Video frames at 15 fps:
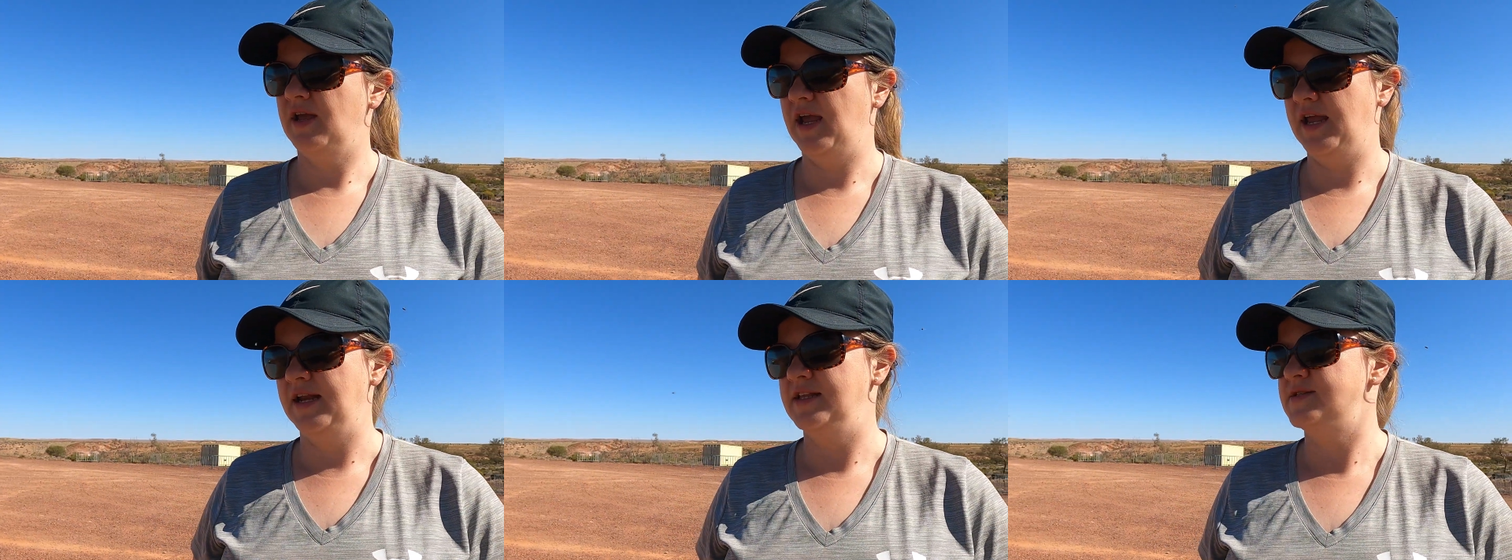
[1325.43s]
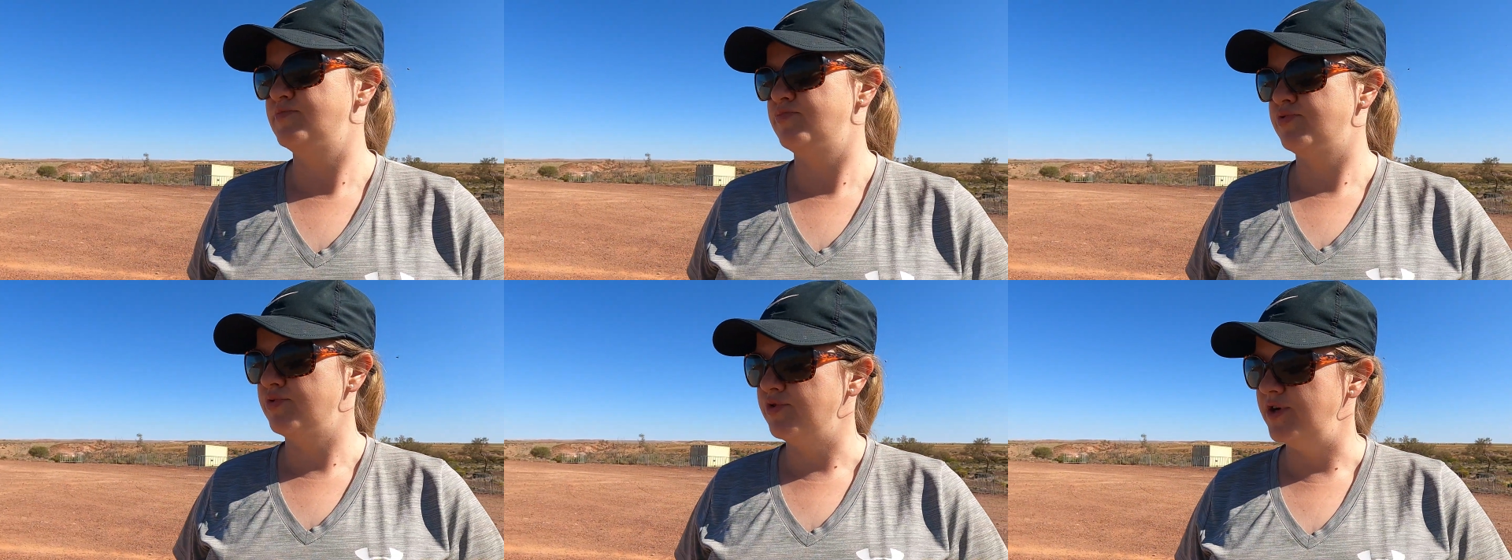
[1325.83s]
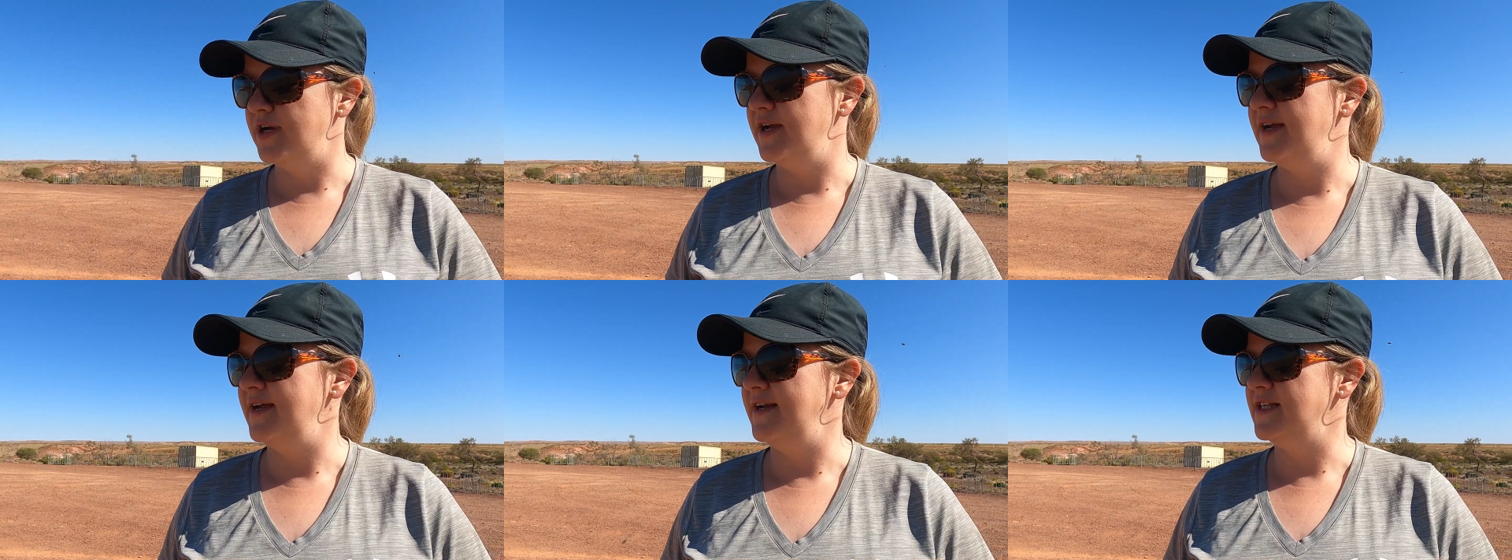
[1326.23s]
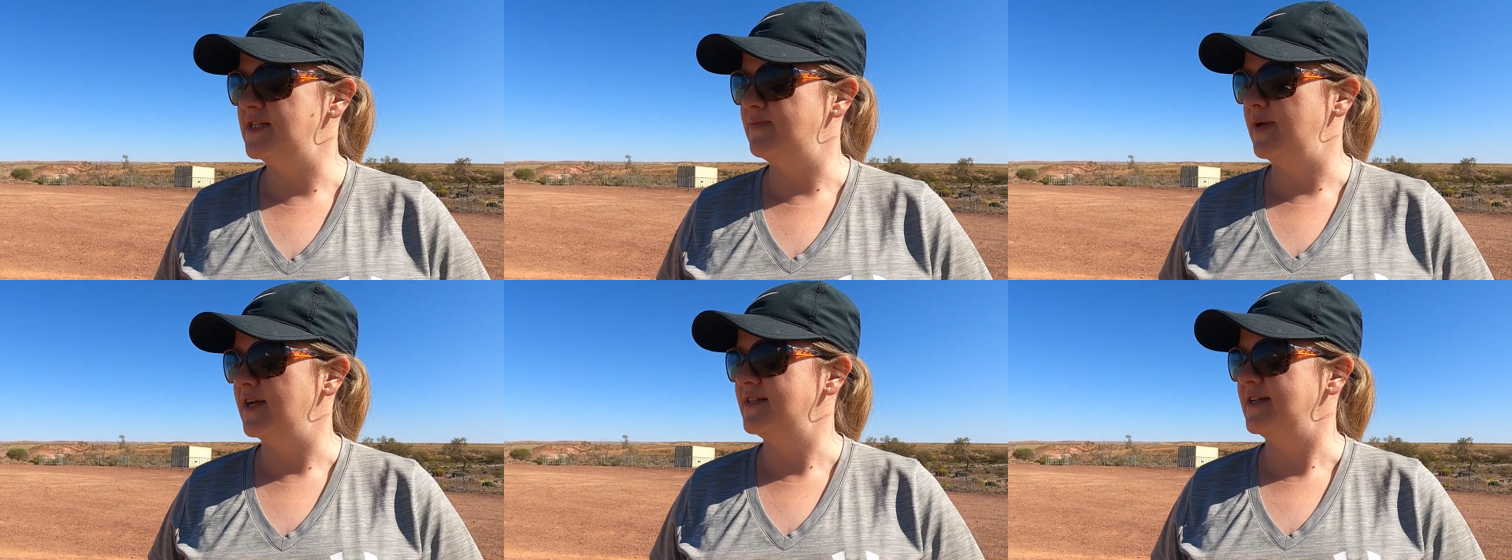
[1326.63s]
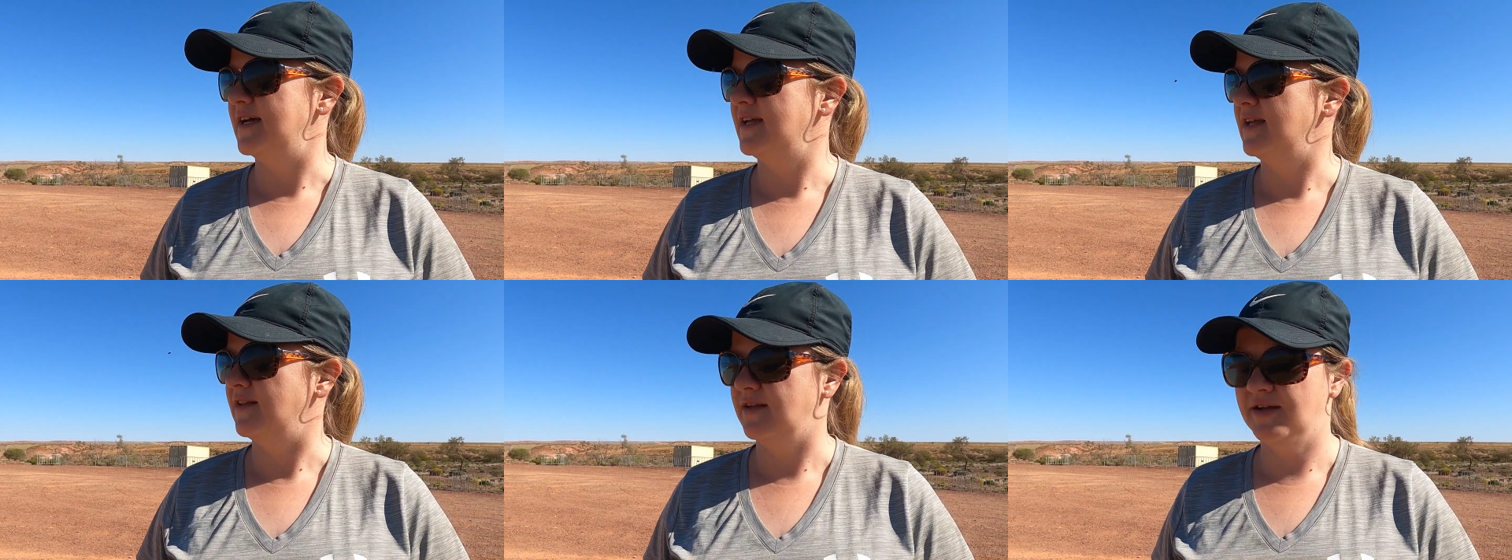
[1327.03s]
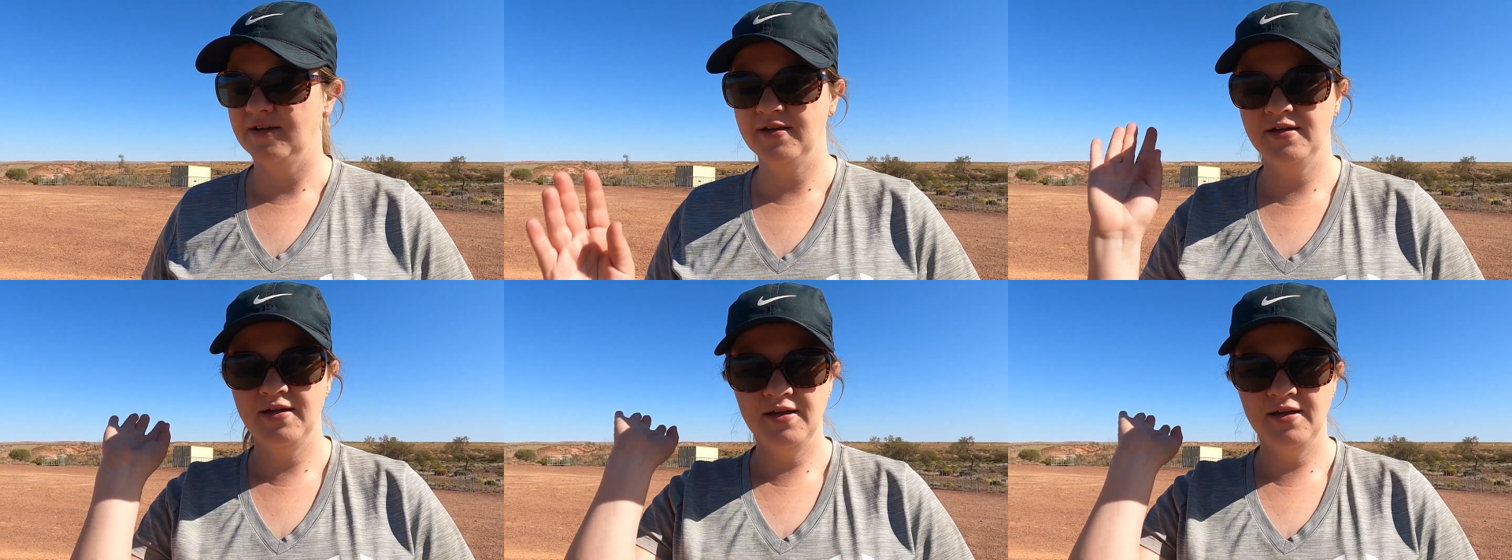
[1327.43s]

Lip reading: It is pretty spectacular.